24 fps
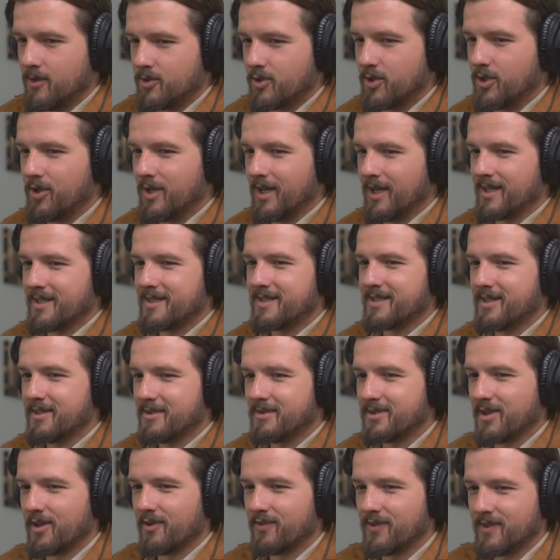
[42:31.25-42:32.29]
So you kind of see
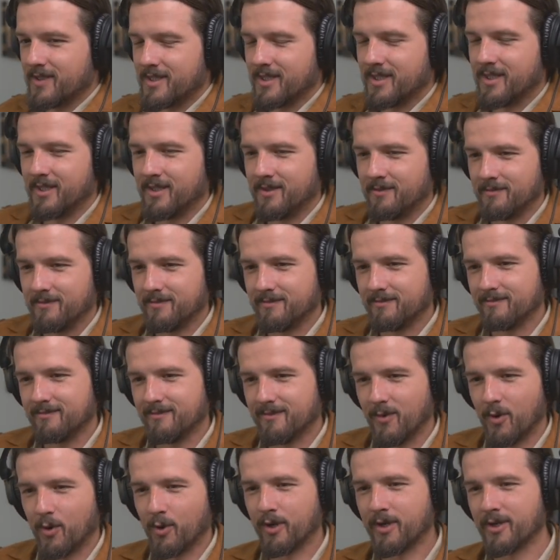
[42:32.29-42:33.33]
yourself as the
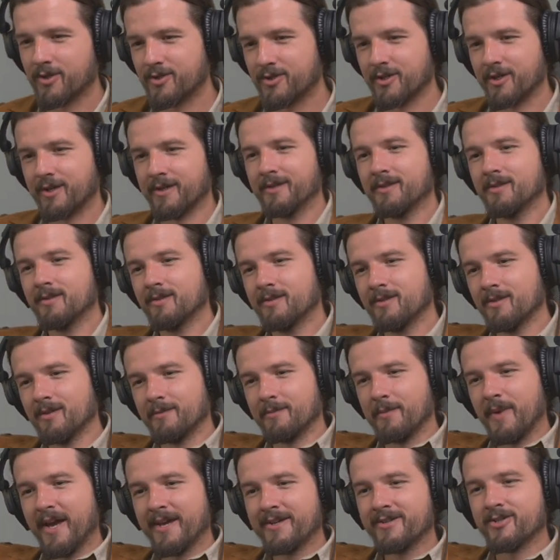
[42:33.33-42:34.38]
orchestra
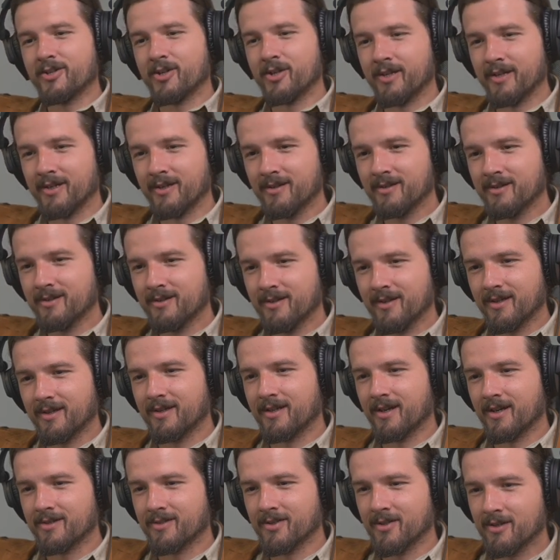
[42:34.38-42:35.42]
master here, the
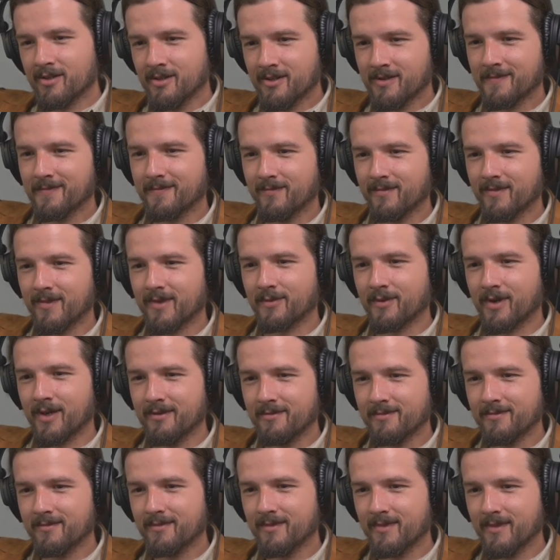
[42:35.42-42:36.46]
conductor, right?